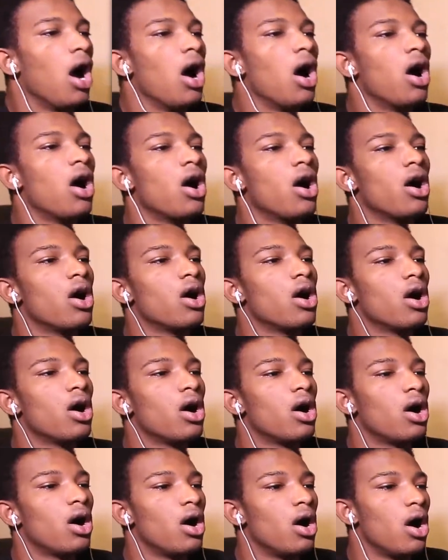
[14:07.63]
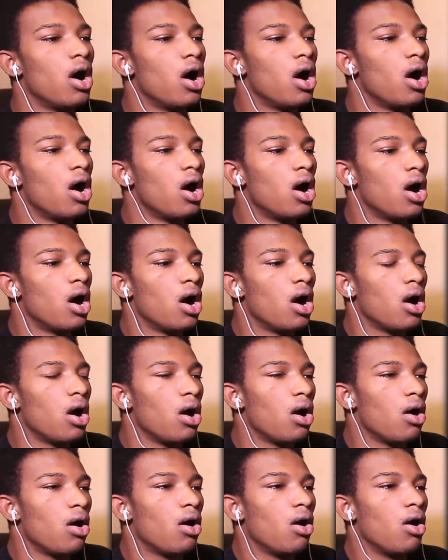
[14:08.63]
Oh,
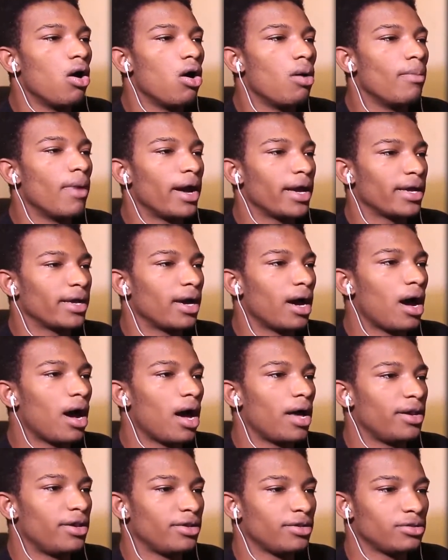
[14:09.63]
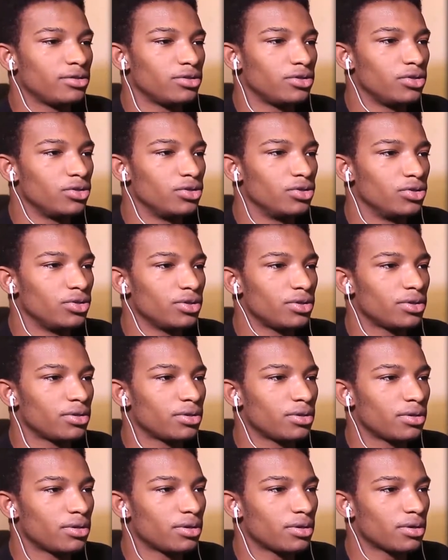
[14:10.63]
Oh my god, dude.
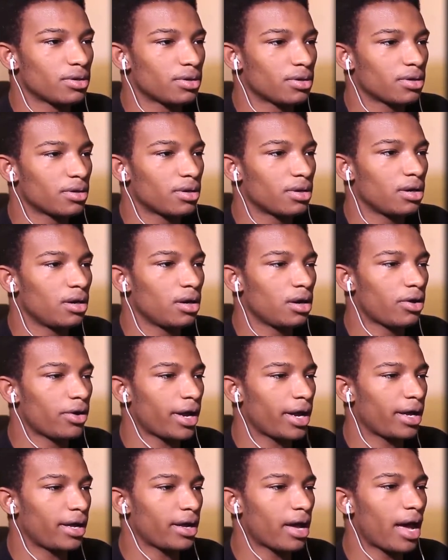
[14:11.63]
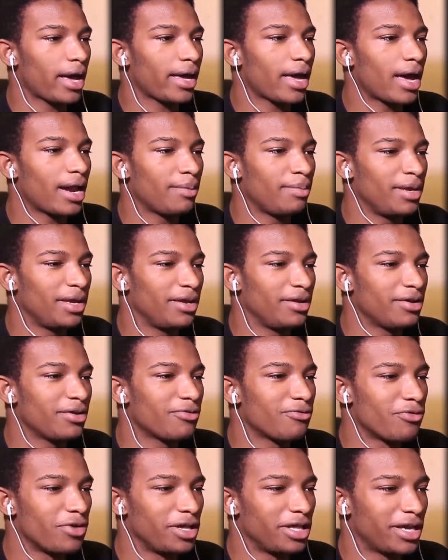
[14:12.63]
Alright, I gotta be
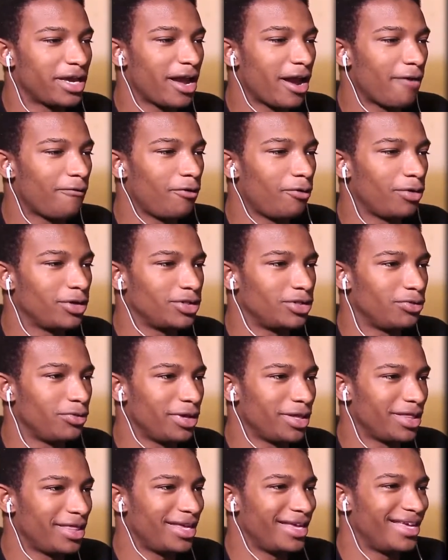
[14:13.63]
really careful when doing